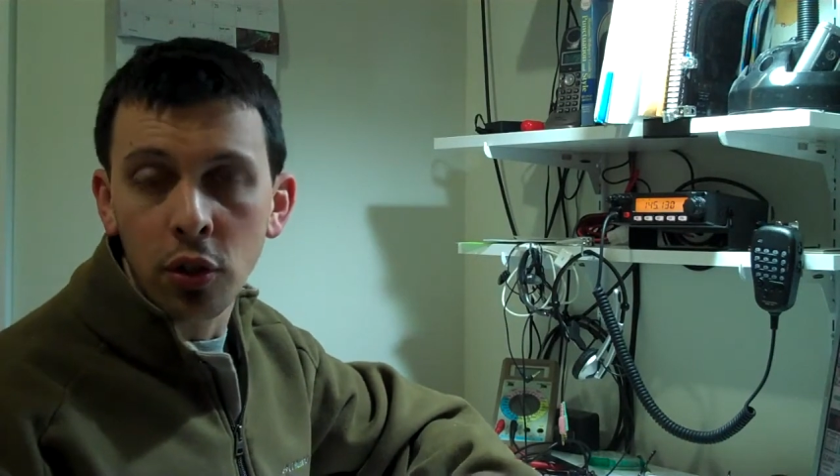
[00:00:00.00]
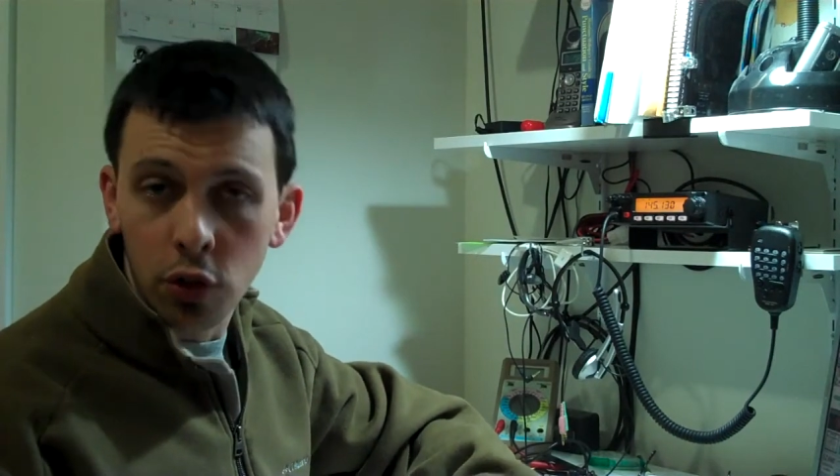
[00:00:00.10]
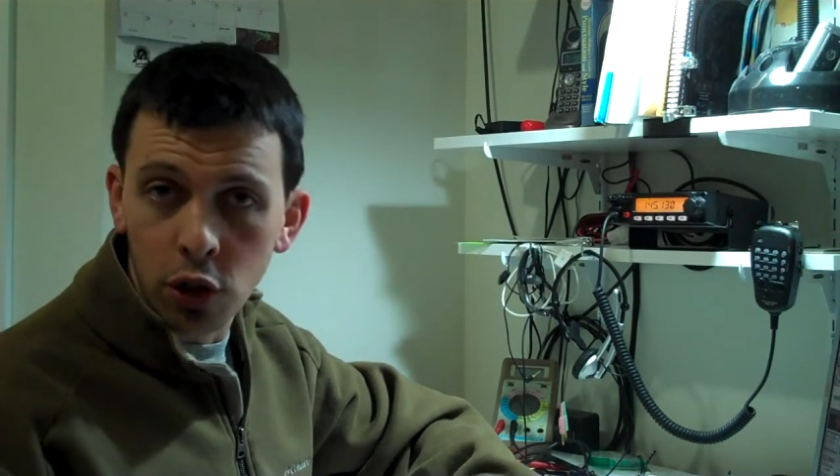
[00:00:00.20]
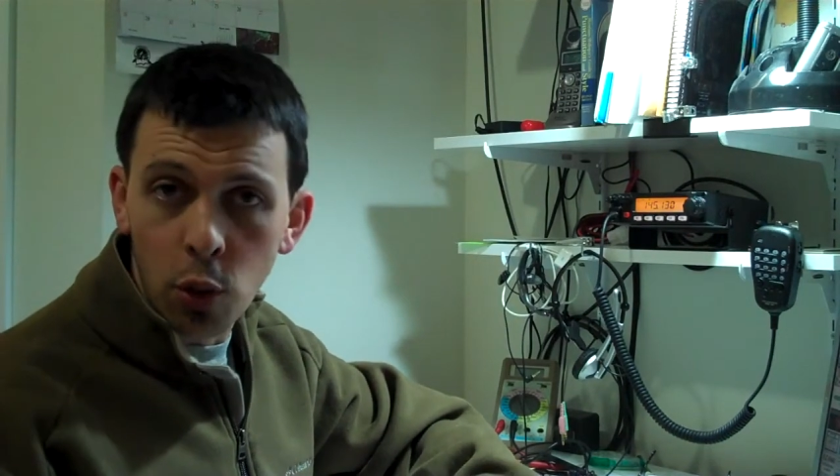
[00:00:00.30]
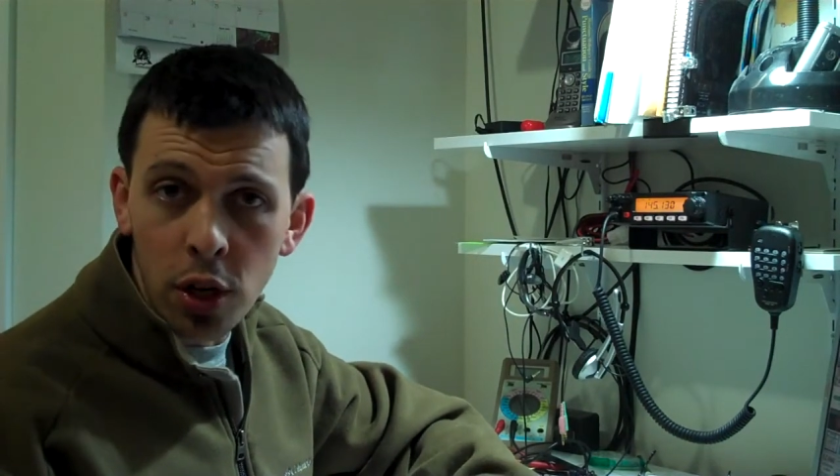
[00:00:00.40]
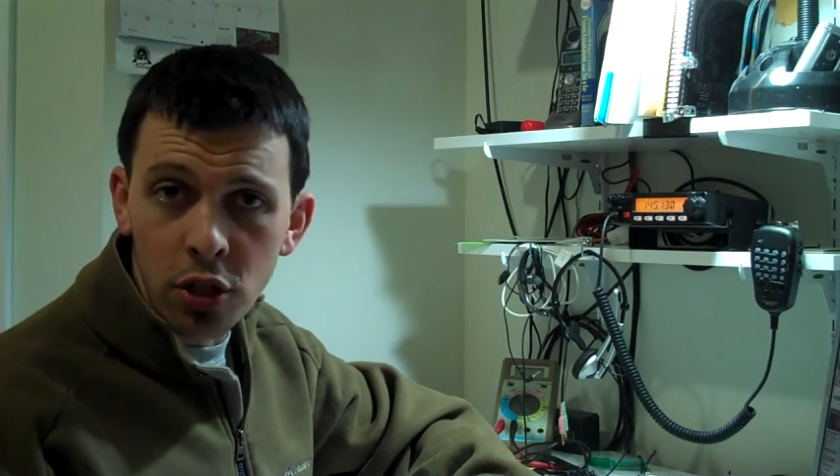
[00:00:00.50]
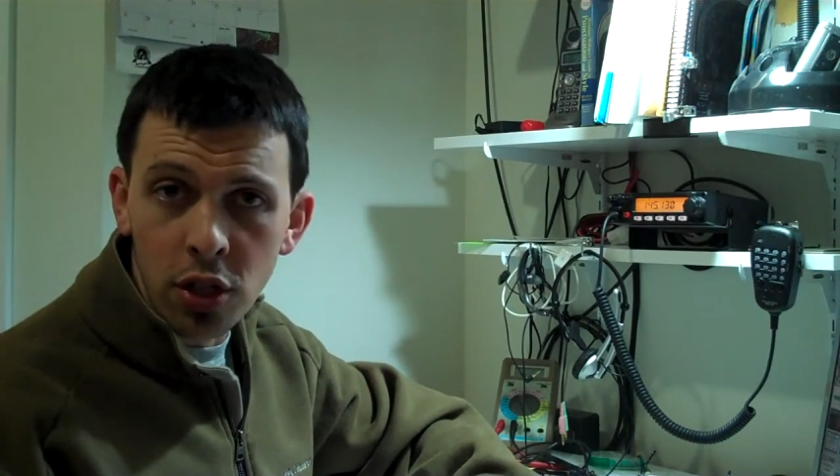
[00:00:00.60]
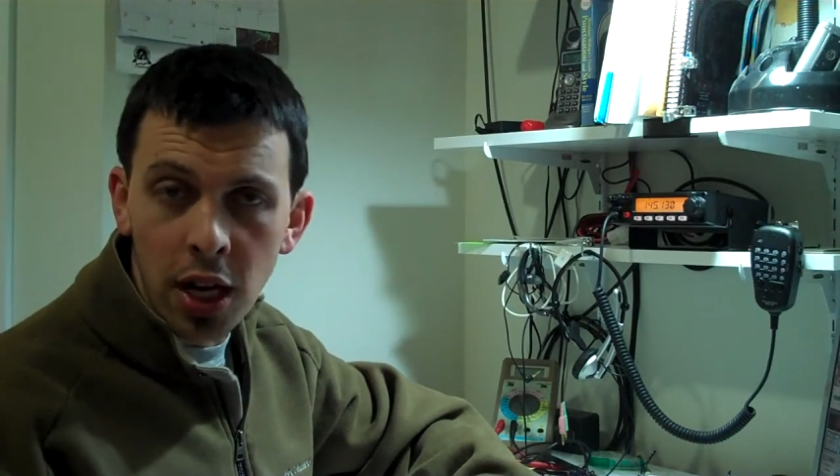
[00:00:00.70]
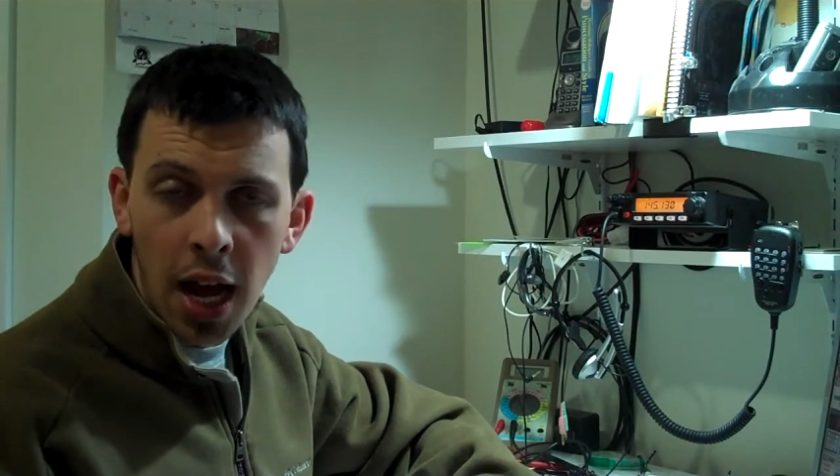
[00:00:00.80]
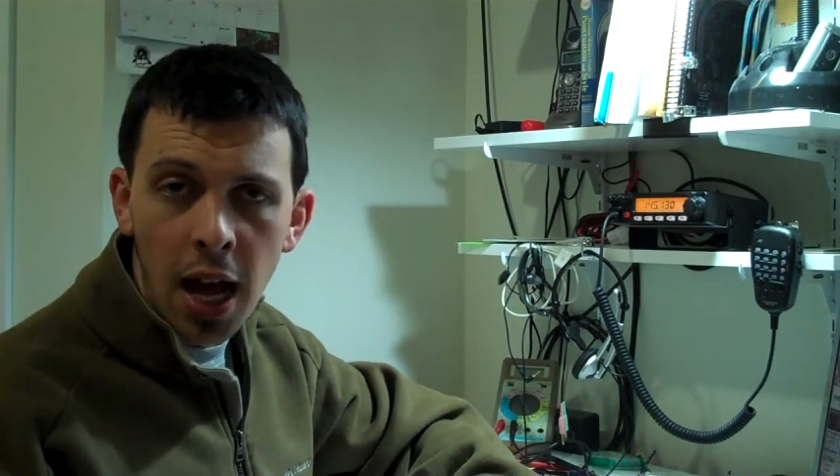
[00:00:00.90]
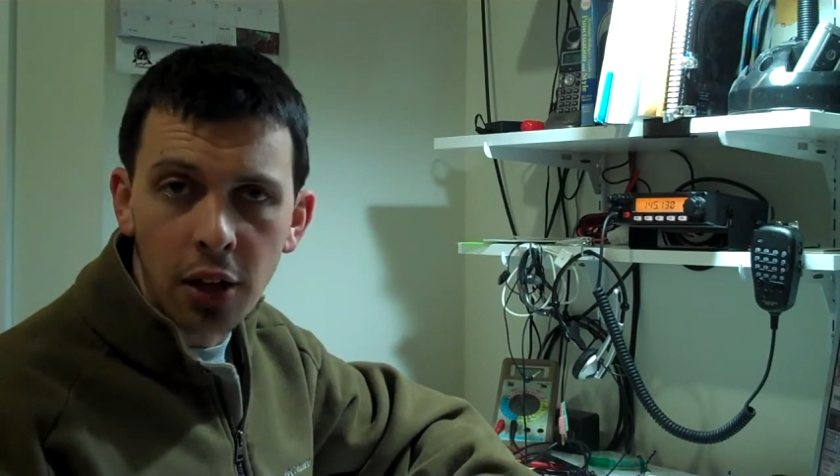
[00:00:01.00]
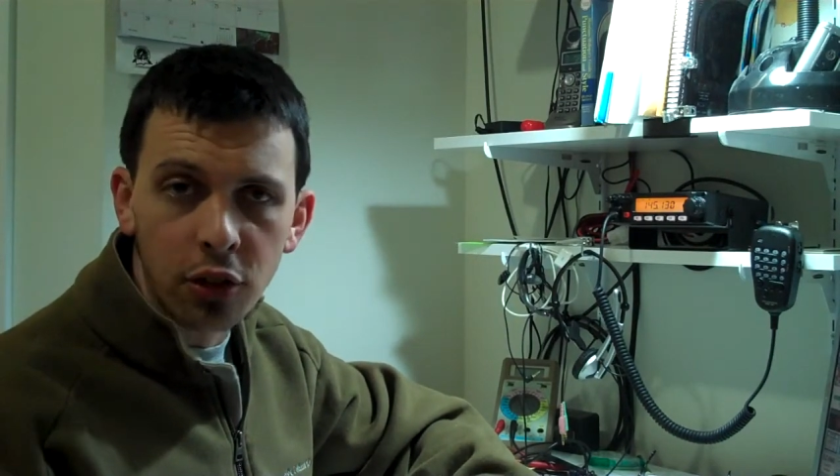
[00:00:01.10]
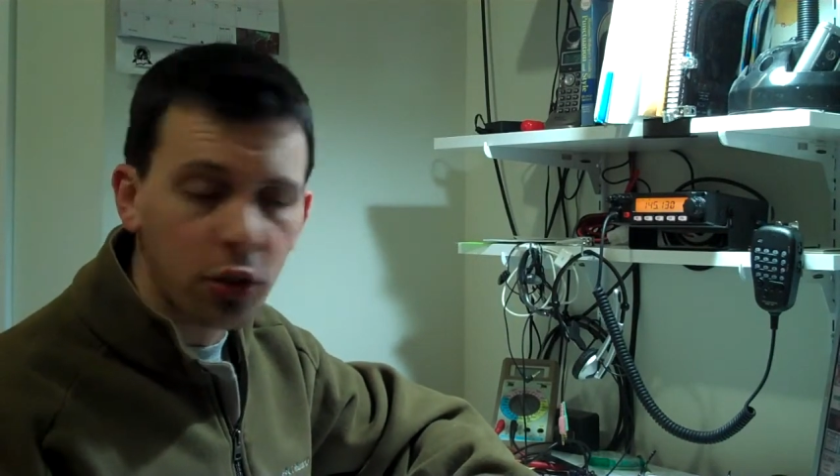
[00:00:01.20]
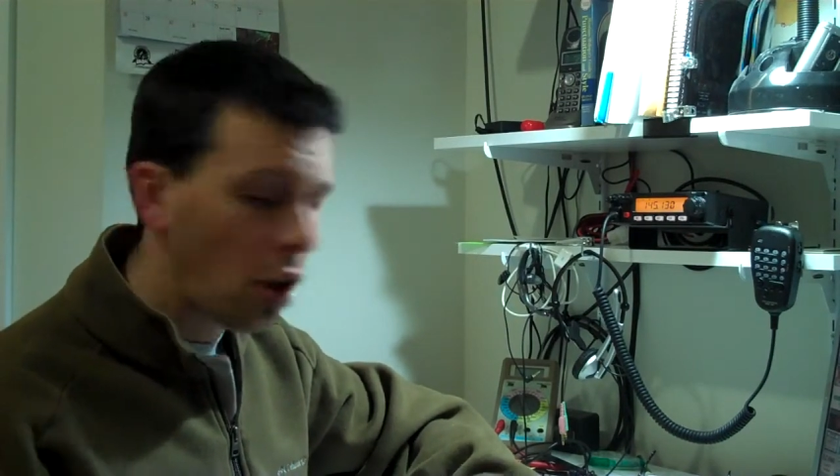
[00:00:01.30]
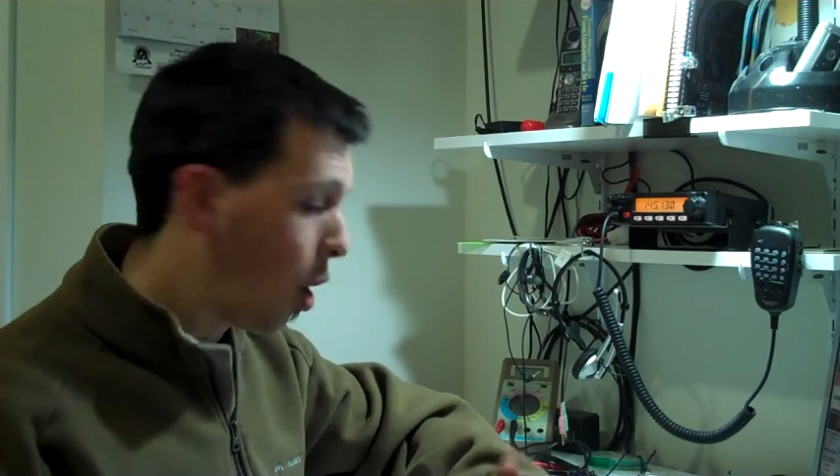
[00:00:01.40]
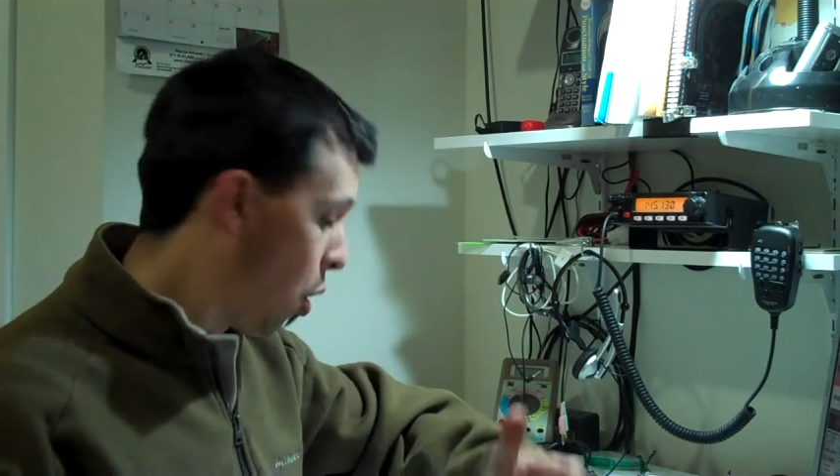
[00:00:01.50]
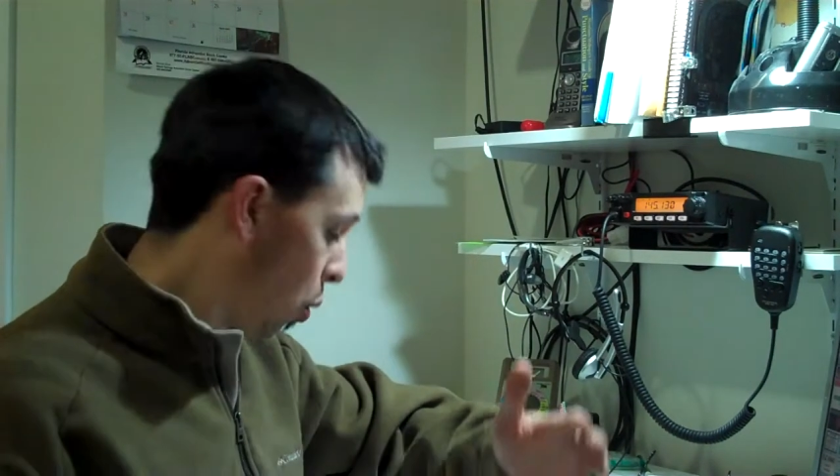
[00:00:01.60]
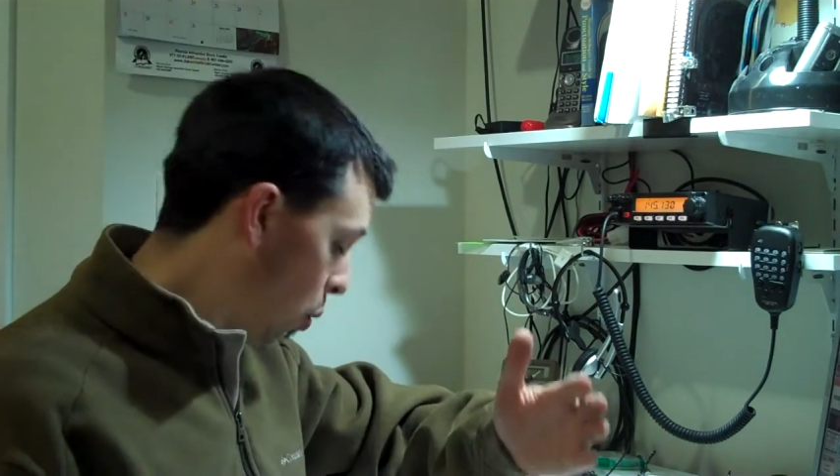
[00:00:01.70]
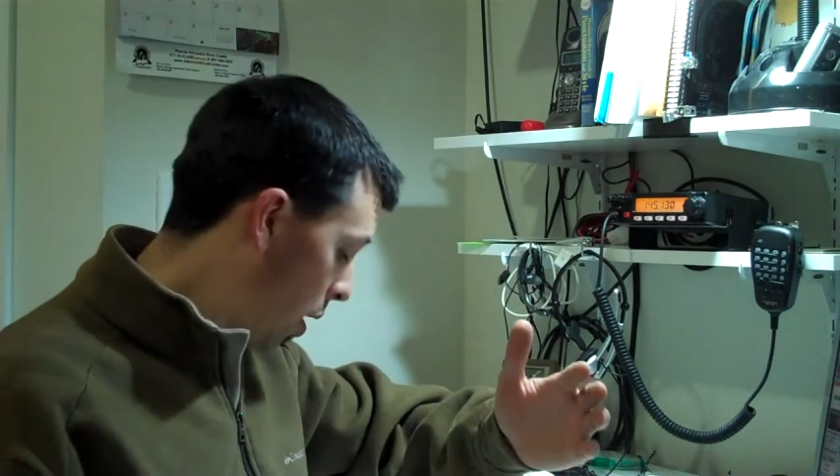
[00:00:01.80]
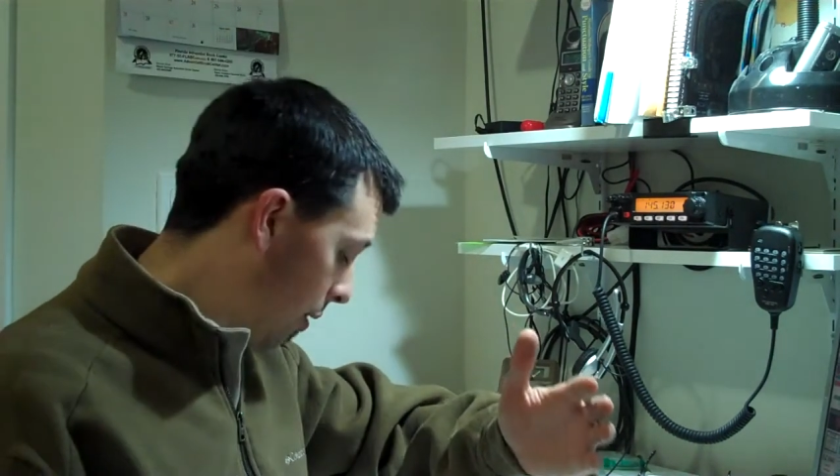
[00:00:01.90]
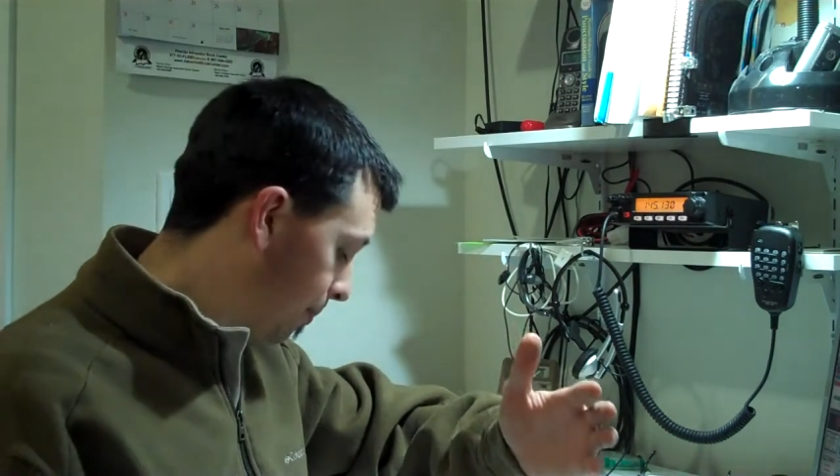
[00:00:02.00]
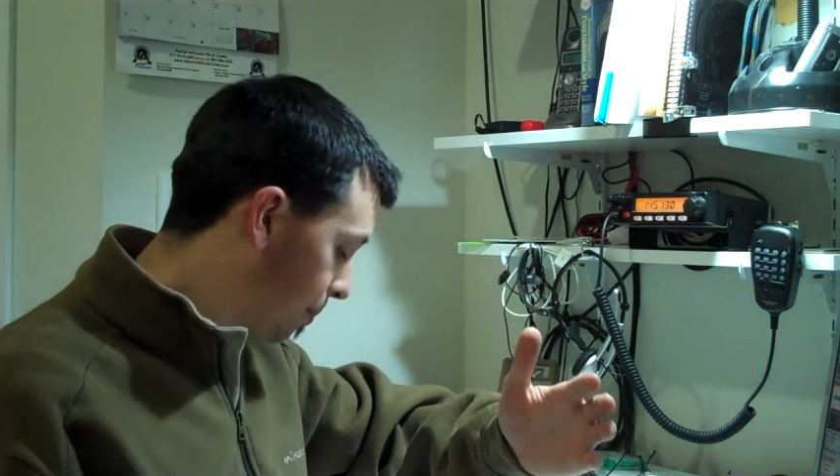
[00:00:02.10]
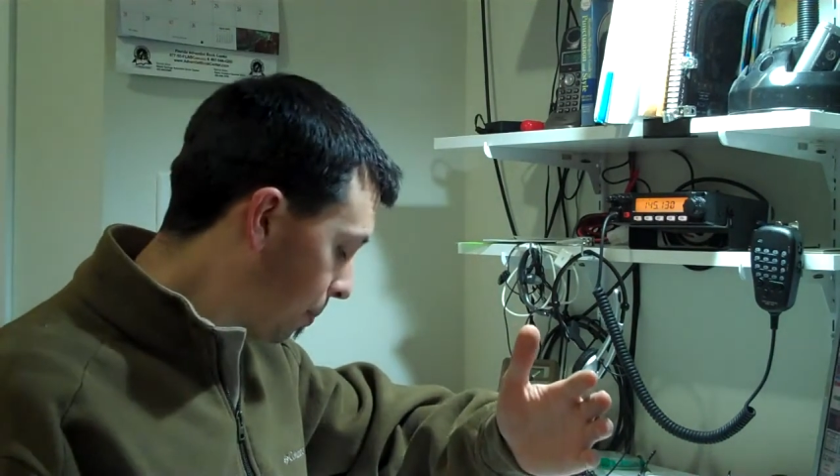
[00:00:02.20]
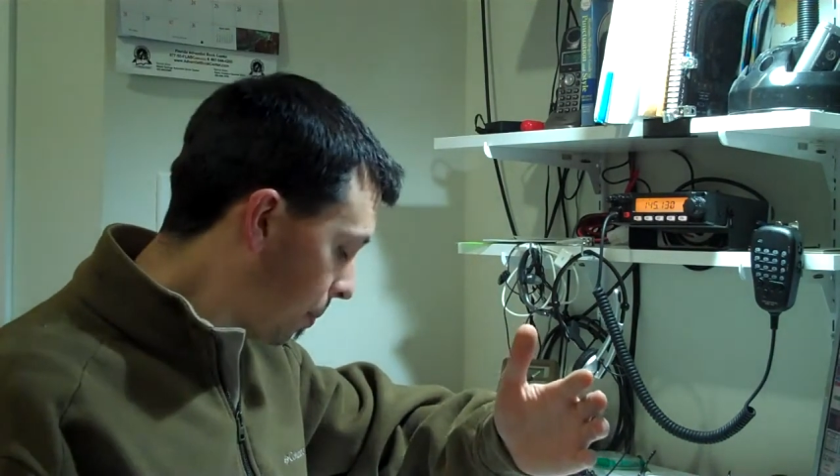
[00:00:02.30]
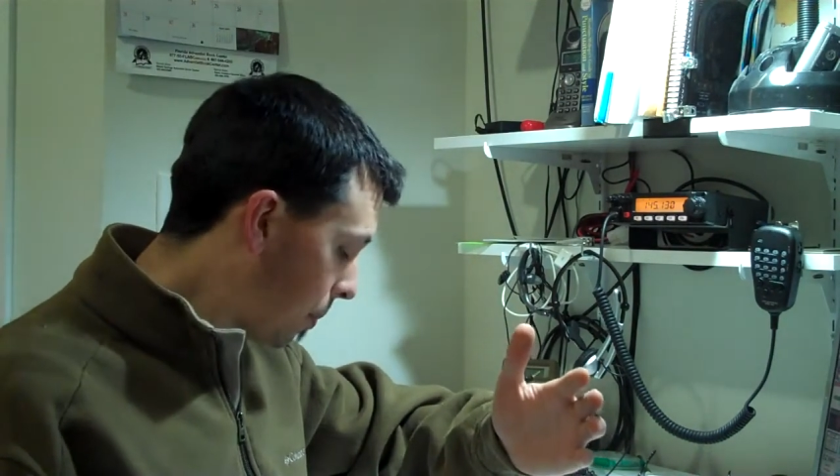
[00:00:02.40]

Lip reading: And there's a question that asks, what